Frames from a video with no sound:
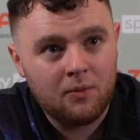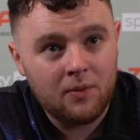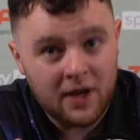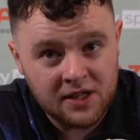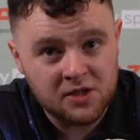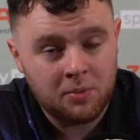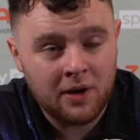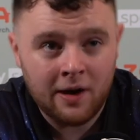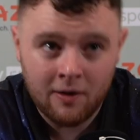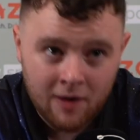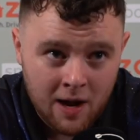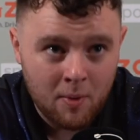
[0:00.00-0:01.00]
he's a
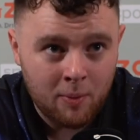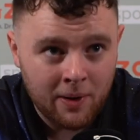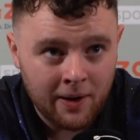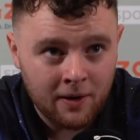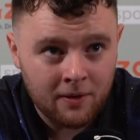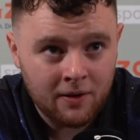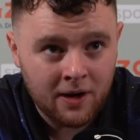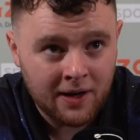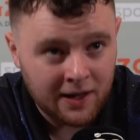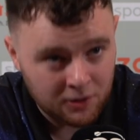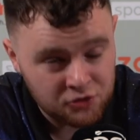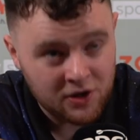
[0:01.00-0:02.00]
player, I'm a player, and
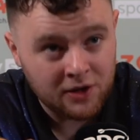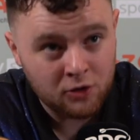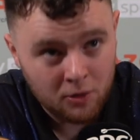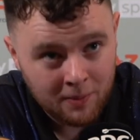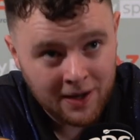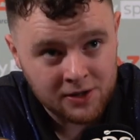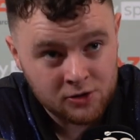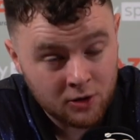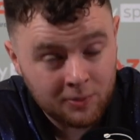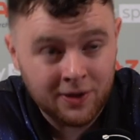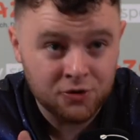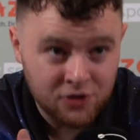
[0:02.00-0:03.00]
I'm going to try and do my
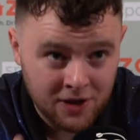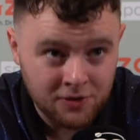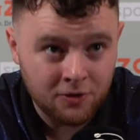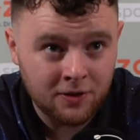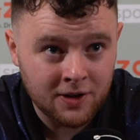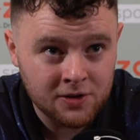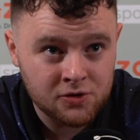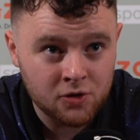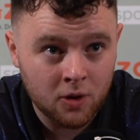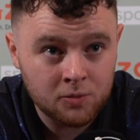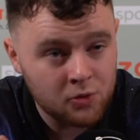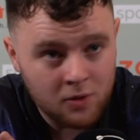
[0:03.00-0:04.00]
job, and he'll try and do his
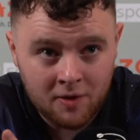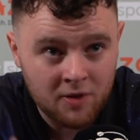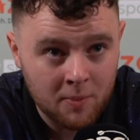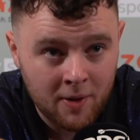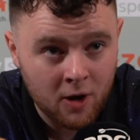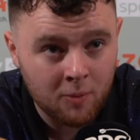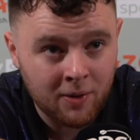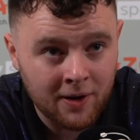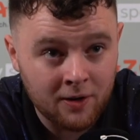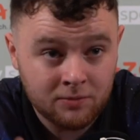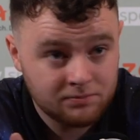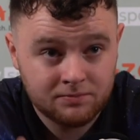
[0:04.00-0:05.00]
job, so whoever the better
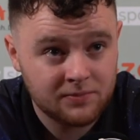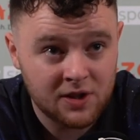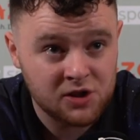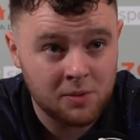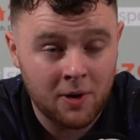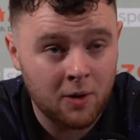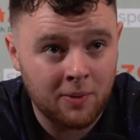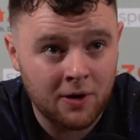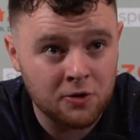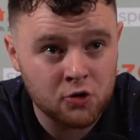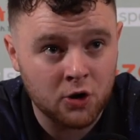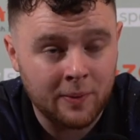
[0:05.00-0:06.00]
player is the better
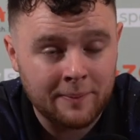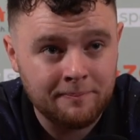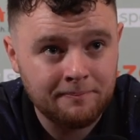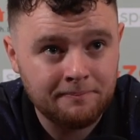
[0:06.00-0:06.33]
player who's going to win.